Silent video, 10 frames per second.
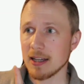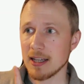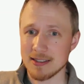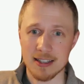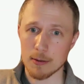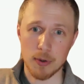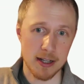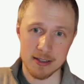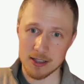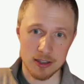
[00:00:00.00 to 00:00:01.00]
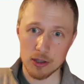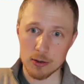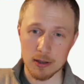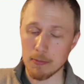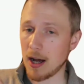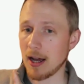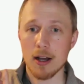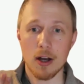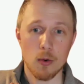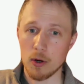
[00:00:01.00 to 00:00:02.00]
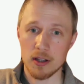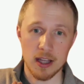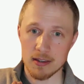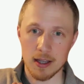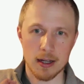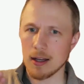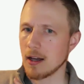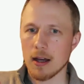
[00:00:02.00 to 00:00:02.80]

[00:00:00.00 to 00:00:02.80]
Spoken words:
Is this the process to use it by? What do they think?